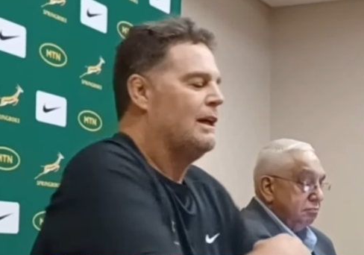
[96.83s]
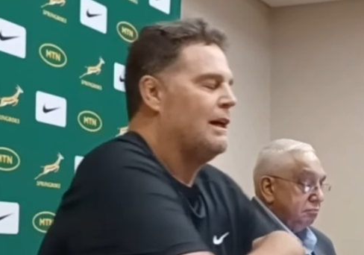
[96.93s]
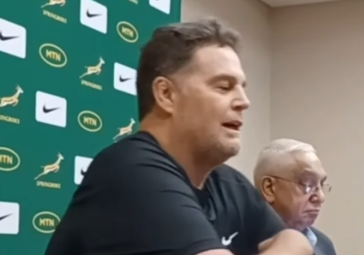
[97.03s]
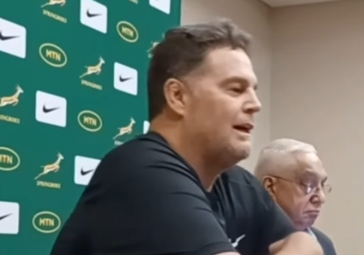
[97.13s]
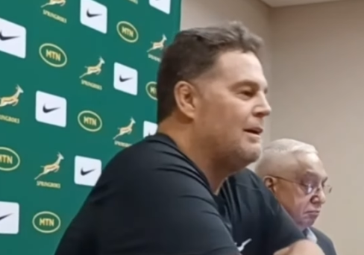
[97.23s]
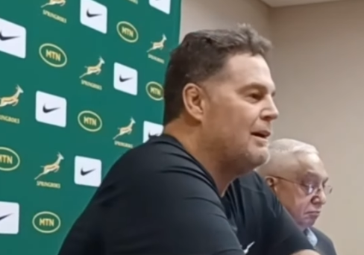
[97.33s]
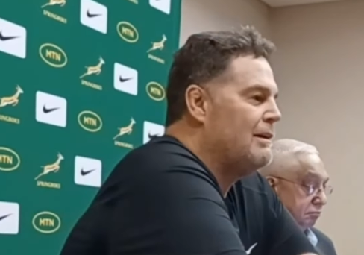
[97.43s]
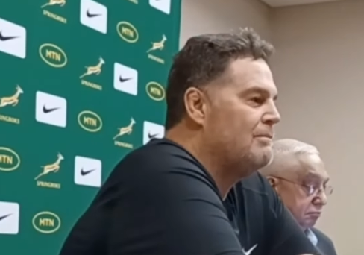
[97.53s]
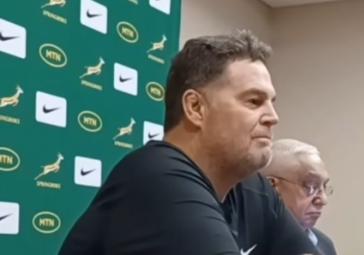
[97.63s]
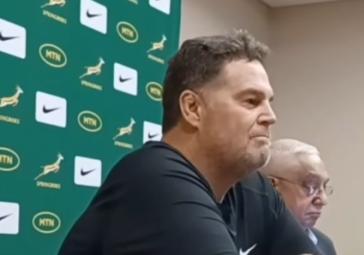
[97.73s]

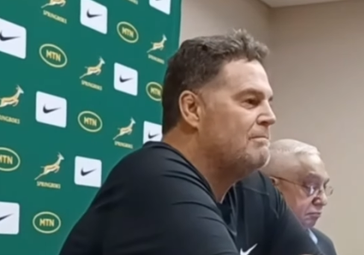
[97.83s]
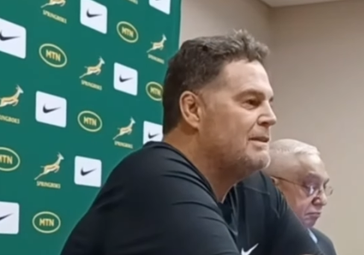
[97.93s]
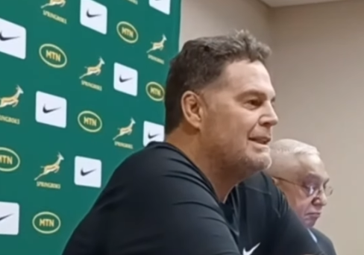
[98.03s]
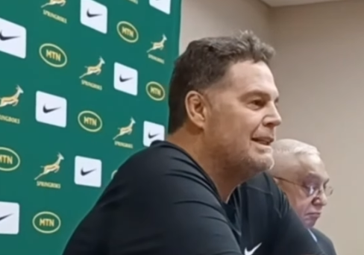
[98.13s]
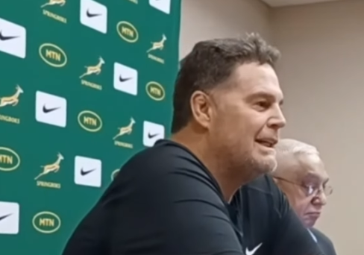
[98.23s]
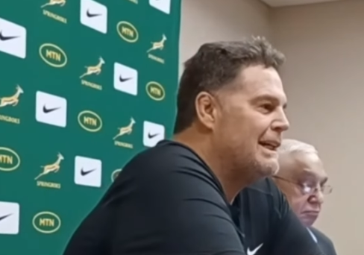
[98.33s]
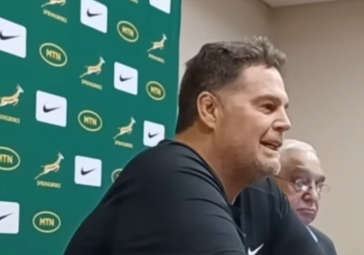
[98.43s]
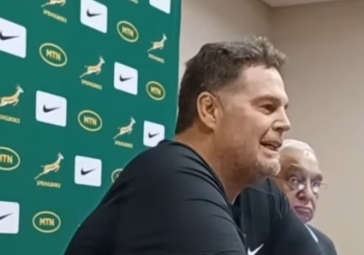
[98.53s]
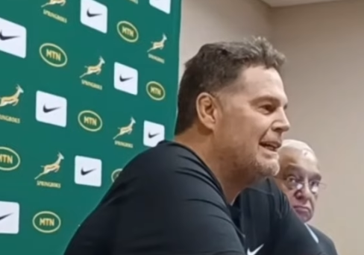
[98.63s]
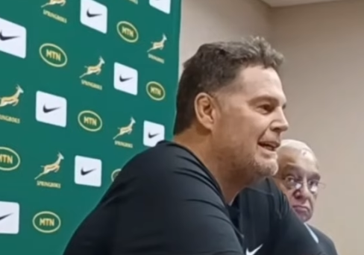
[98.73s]
Speaker 1: Um,
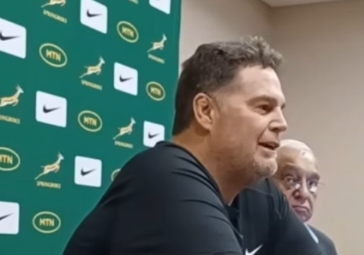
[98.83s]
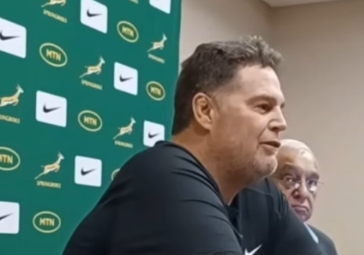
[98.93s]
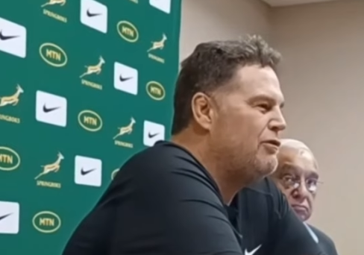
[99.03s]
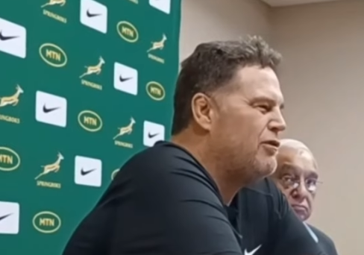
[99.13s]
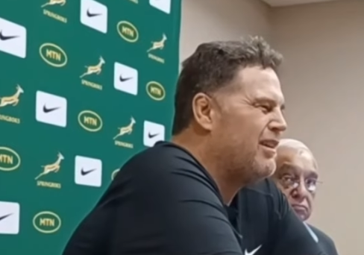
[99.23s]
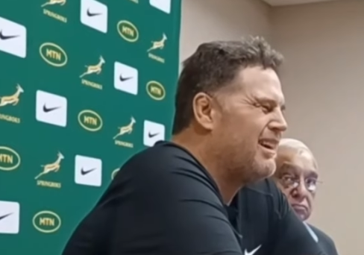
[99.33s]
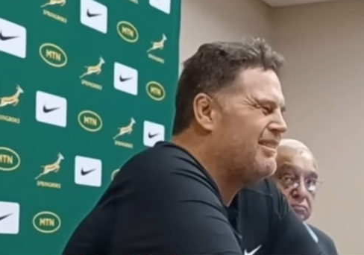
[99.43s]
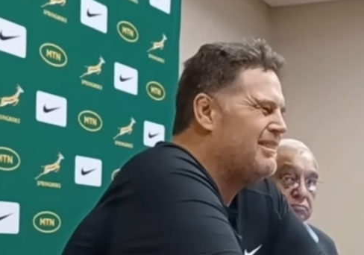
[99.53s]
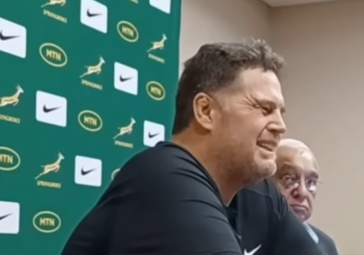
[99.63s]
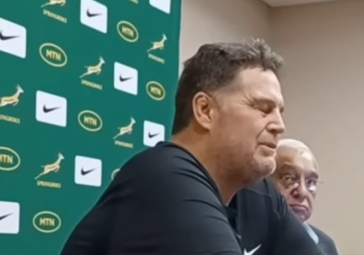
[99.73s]
if
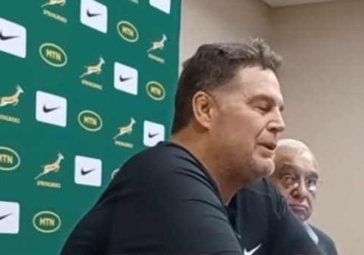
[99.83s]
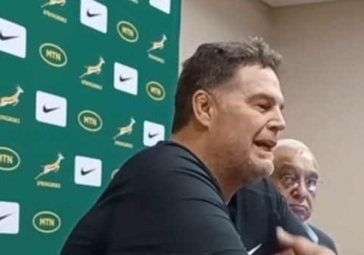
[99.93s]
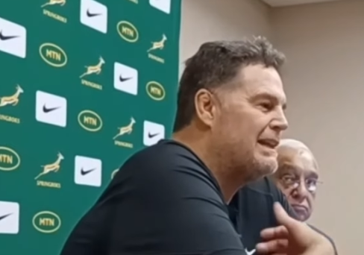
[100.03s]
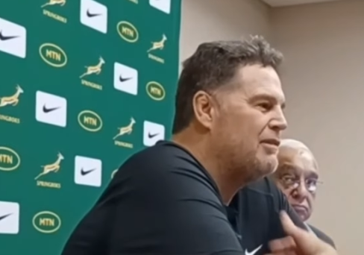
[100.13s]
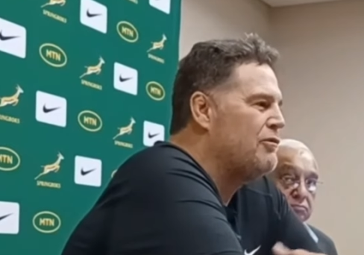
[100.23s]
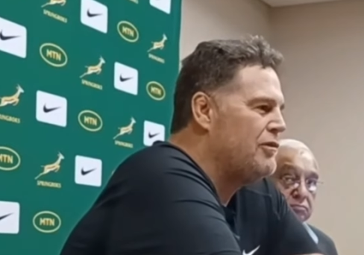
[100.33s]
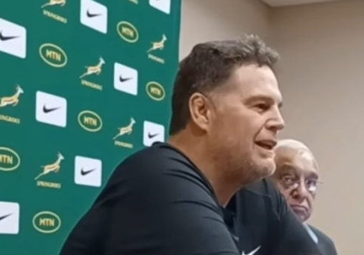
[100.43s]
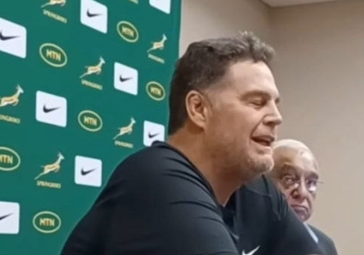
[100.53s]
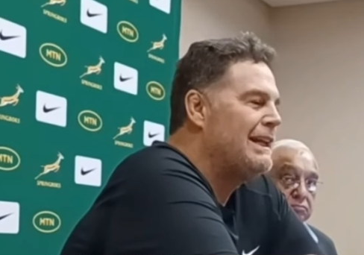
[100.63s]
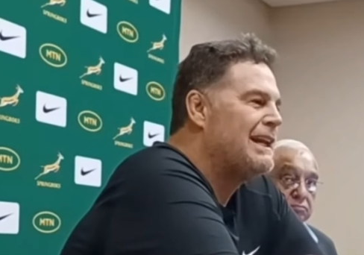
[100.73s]
I, we get the
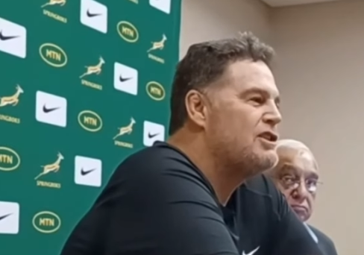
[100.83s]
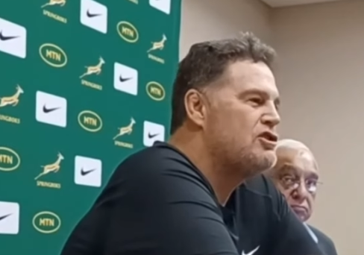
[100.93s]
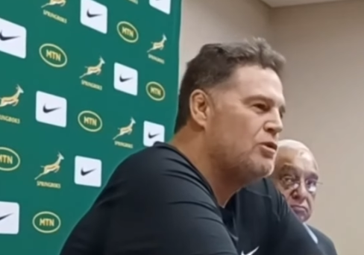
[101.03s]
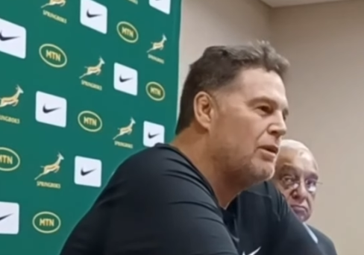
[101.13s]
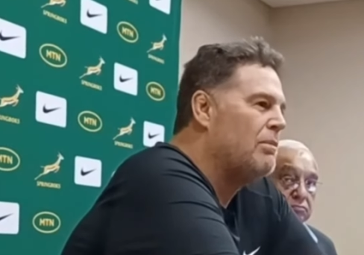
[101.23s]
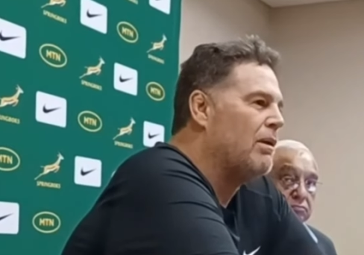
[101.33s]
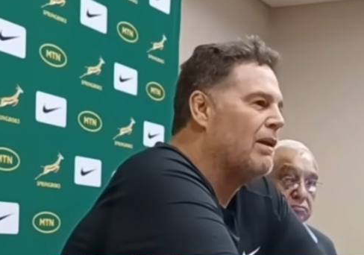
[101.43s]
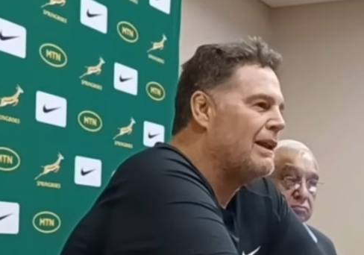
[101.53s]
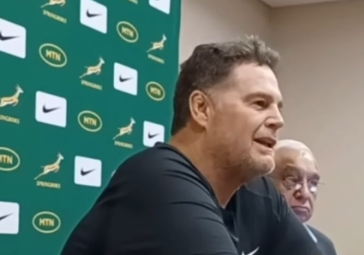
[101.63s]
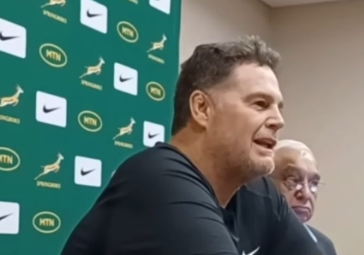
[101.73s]
feeling that it's
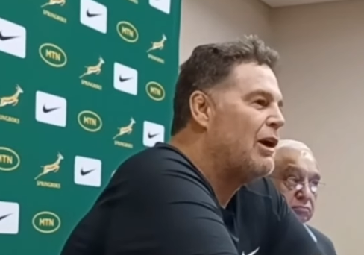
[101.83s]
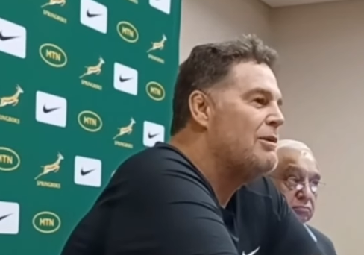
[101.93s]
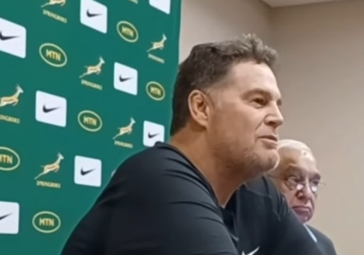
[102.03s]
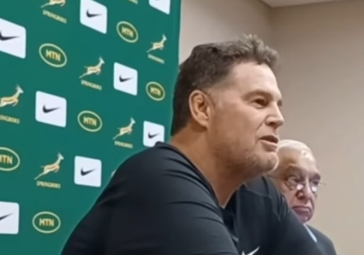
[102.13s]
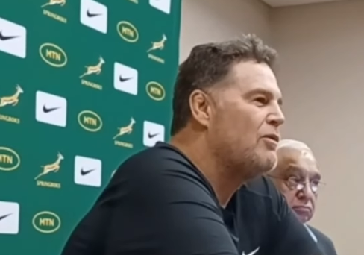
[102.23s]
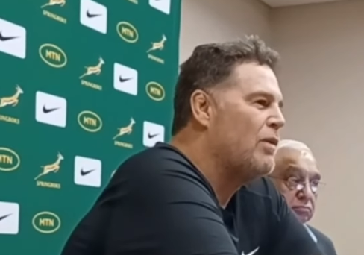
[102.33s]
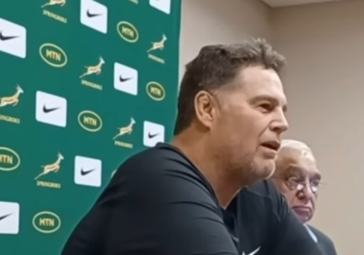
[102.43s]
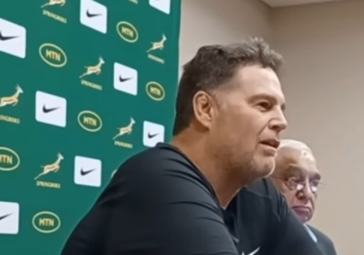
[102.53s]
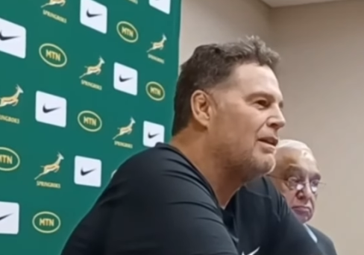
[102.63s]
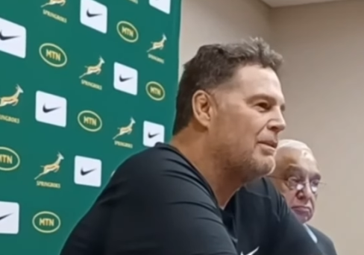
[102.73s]
doable, and they know him so
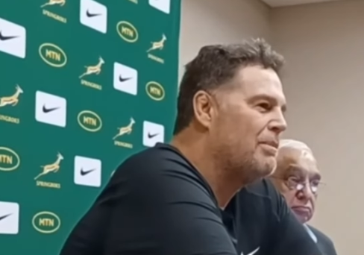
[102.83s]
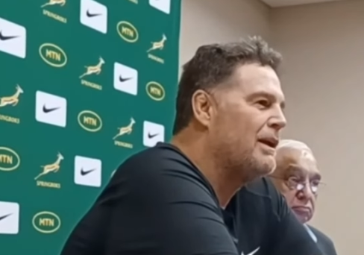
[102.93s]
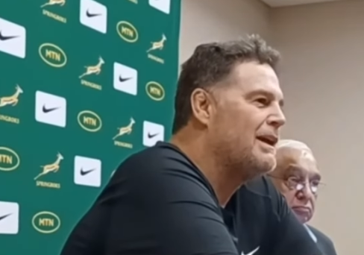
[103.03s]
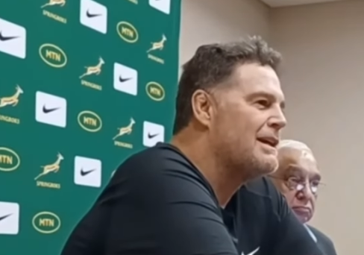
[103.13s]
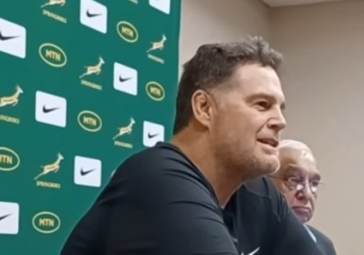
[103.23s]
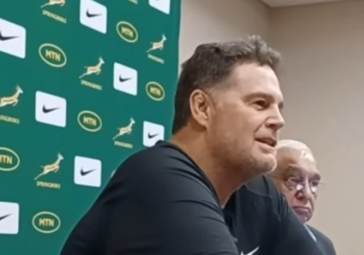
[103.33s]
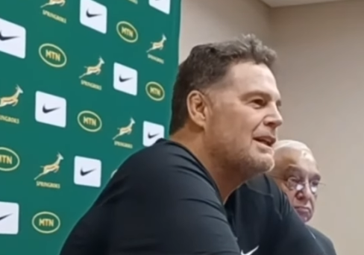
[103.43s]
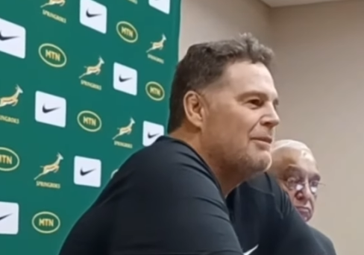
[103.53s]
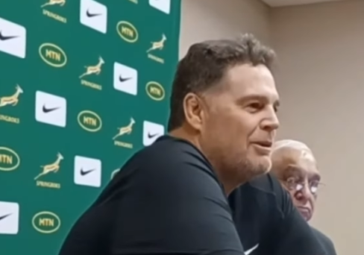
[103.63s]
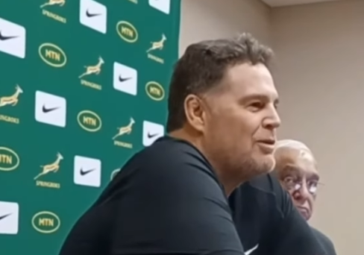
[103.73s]
well, the players,
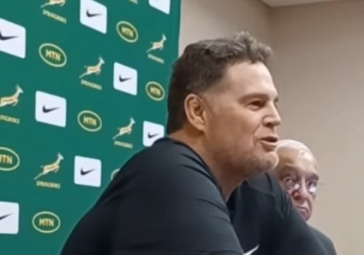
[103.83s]
because